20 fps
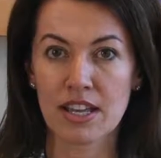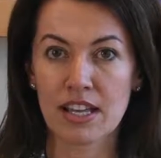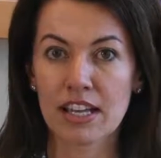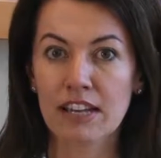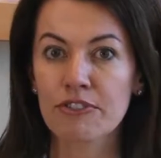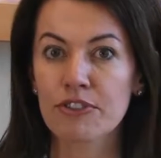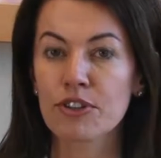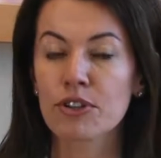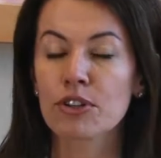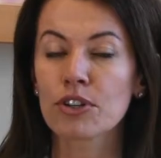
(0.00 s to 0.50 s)

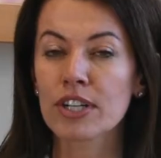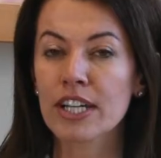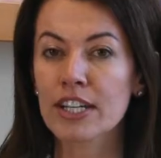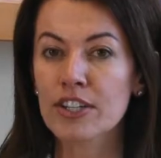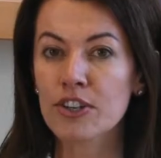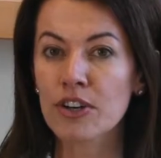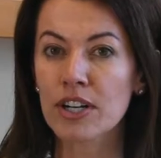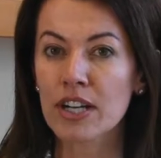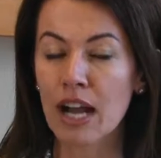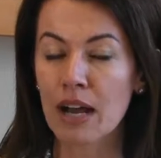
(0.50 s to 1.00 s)
If you look at
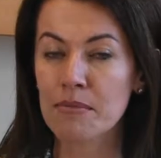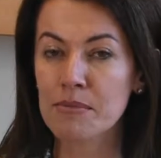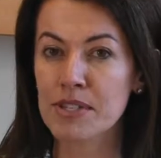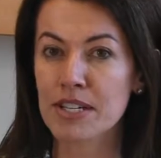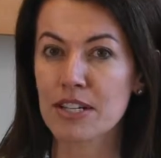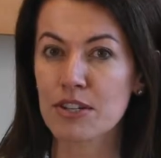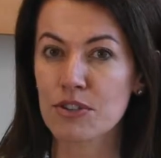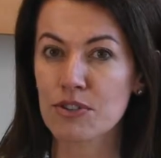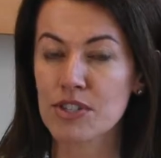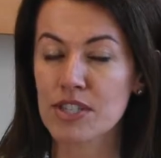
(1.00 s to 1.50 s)
your gums
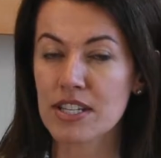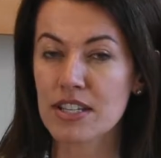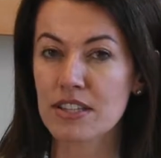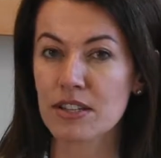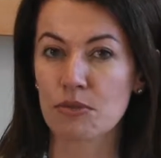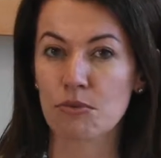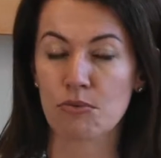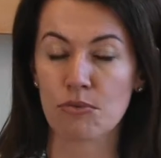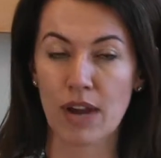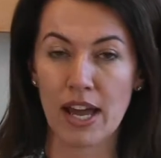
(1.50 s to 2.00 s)
and you see
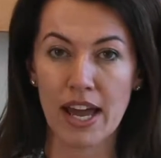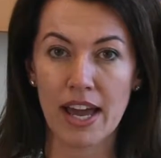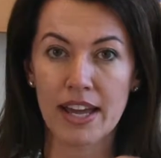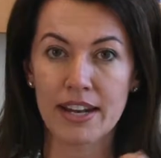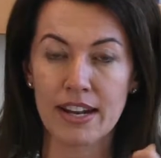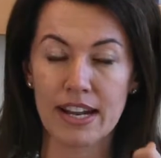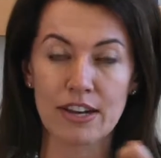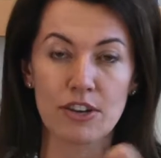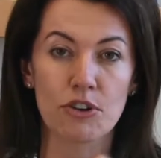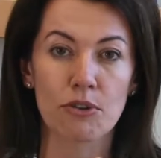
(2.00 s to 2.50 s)
the
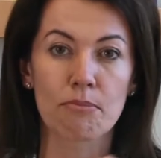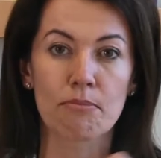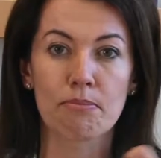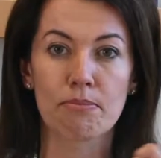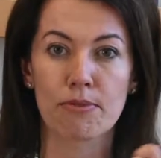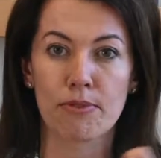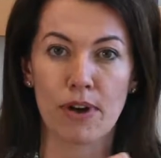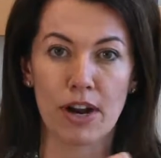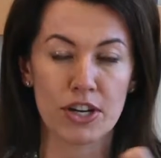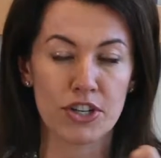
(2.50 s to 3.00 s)
red and you're
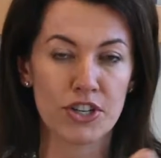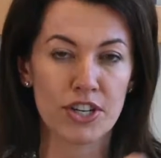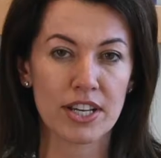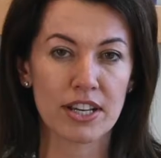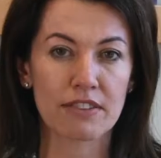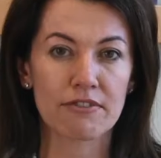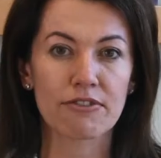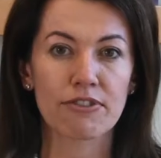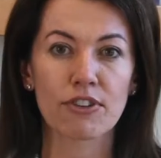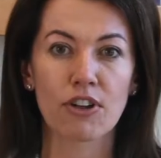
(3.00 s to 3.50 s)

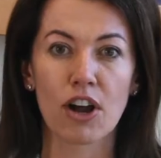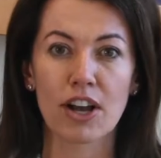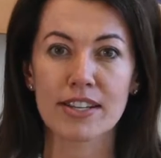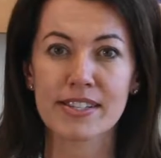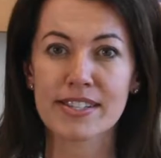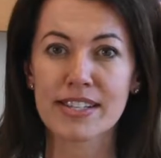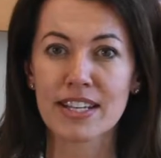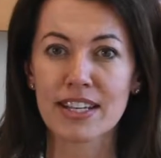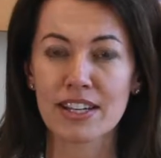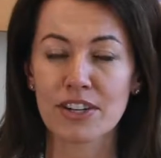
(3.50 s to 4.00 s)
brushing and
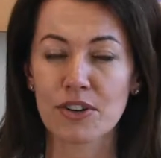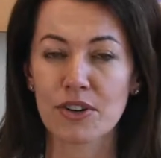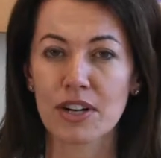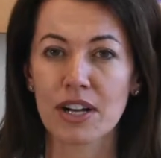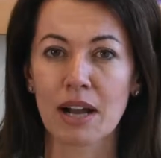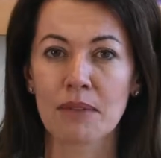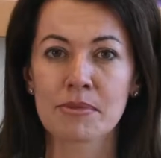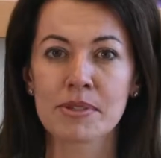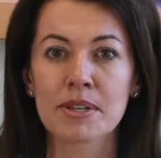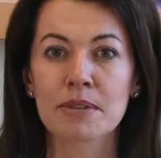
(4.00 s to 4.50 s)
flossing and your
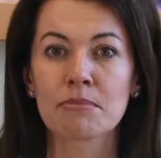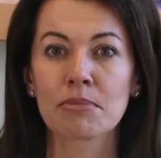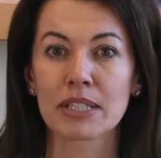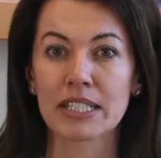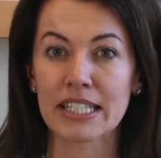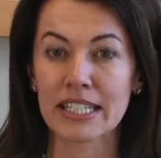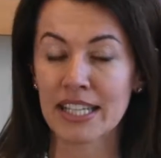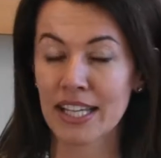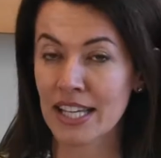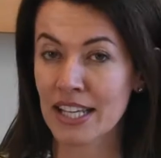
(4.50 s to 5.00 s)
gums are
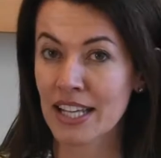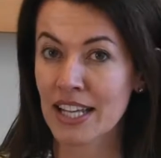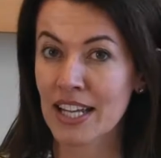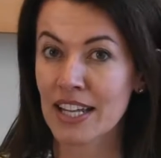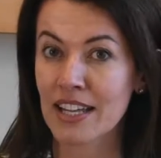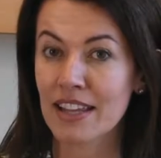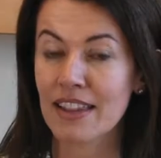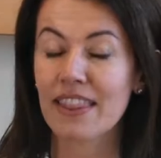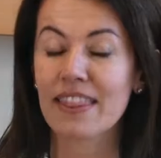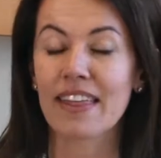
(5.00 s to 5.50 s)
bleeding,
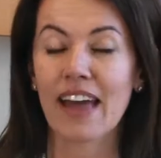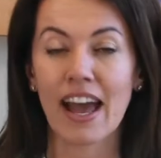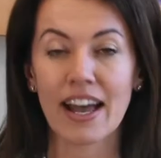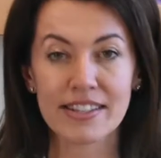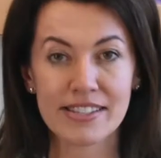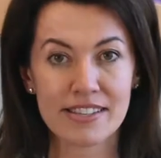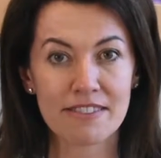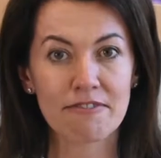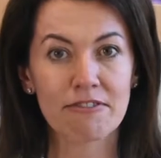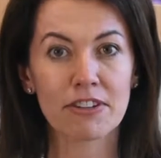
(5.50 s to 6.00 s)

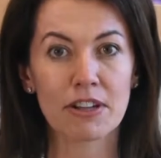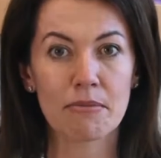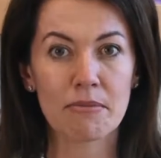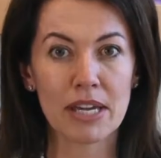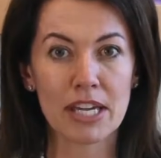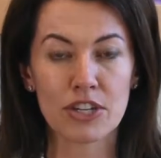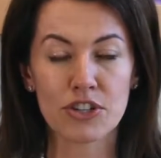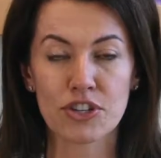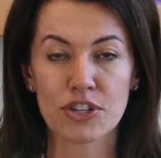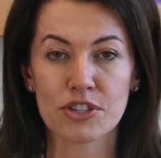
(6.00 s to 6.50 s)
that's
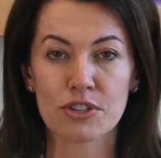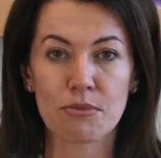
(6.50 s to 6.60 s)
inflammation.